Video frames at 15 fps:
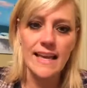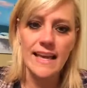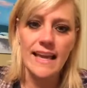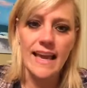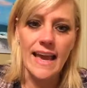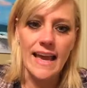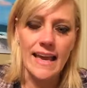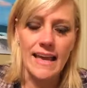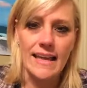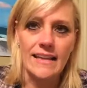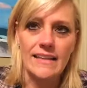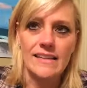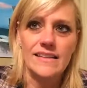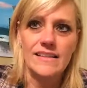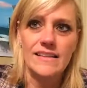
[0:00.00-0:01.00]

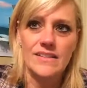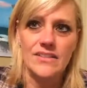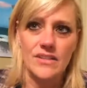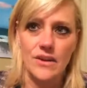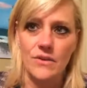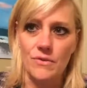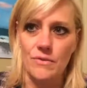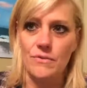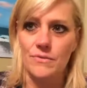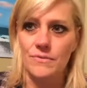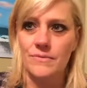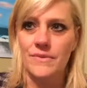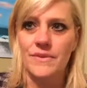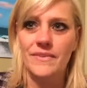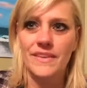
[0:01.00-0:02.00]
And so,
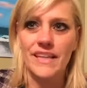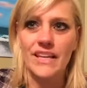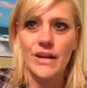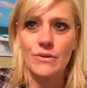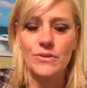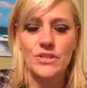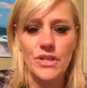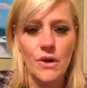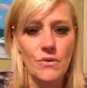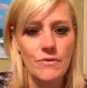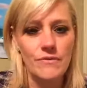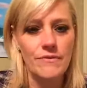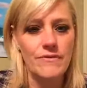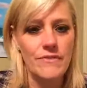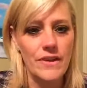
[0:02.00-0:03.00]
you know, don't
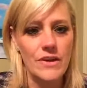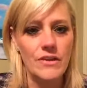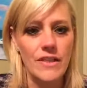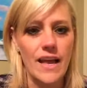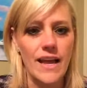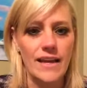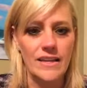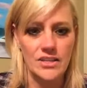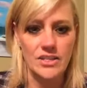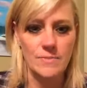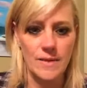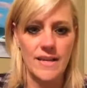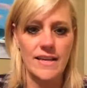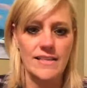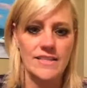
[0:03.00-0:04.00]
feel like just
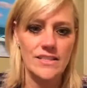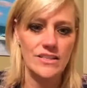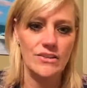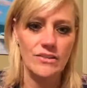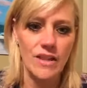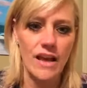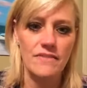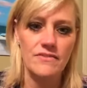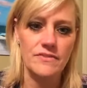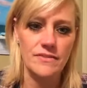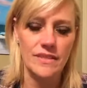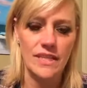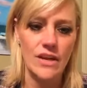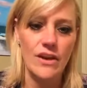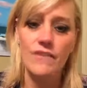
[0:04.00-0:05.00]
because your life,
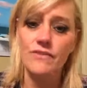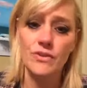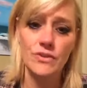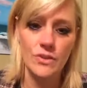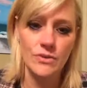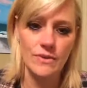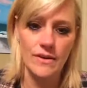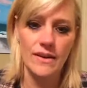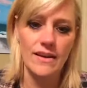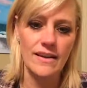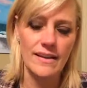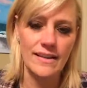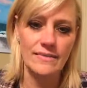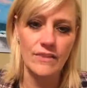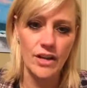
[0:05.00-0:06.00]
you know, if you do
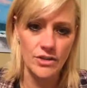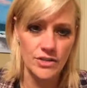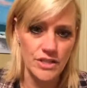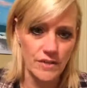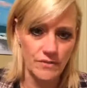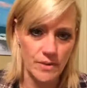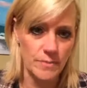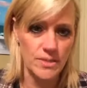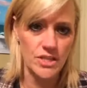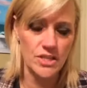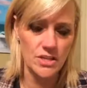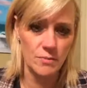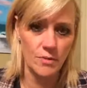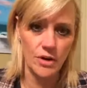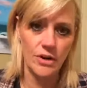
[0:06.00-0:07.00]
find yourself in a
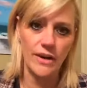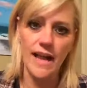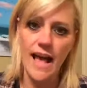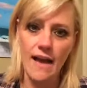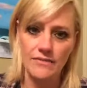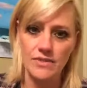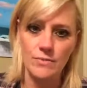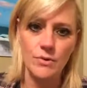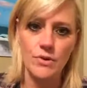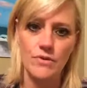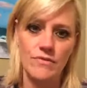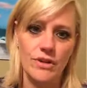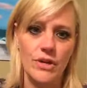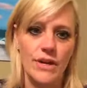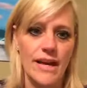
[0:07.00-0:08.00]
position where you're going to have to move,
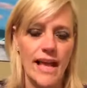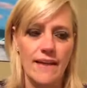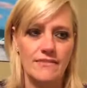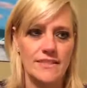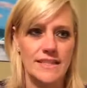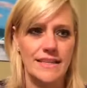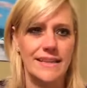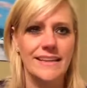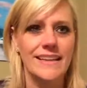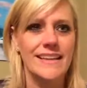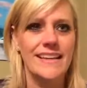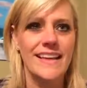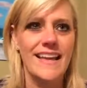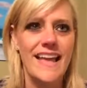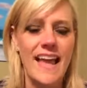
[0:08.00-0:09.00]
or you're going to
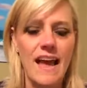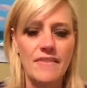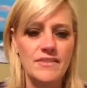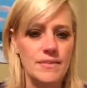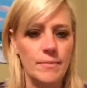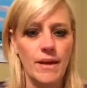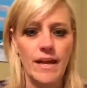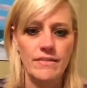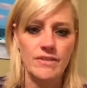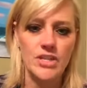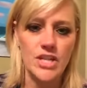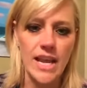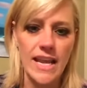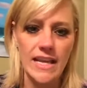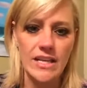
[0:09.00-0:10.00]
have some kind of a
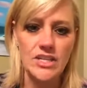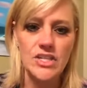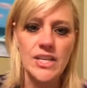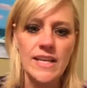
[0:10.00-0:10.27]
change,